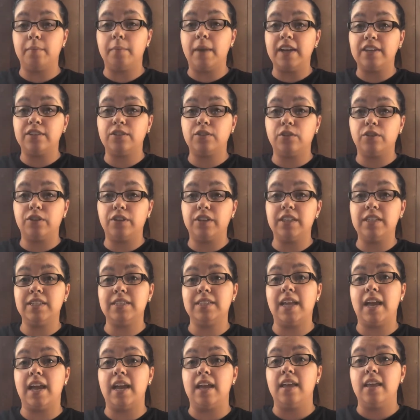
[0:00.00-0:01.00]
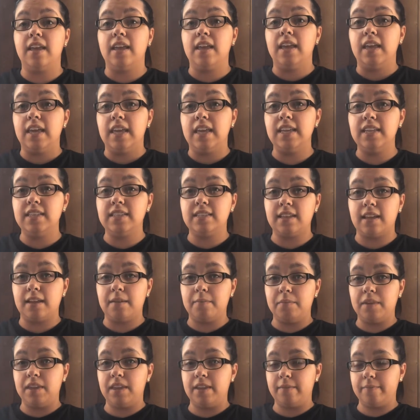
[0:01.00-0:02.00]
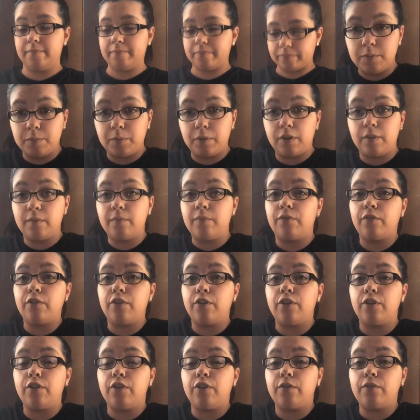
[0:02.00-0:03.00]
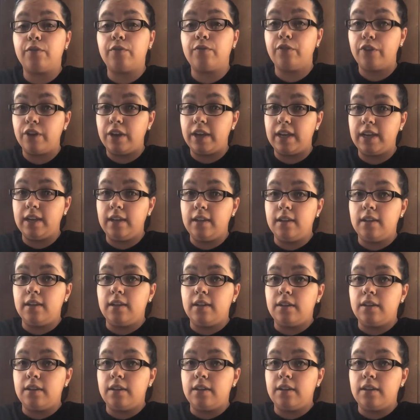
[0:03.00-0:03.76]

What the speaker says: My story is that he sent me sperm for free,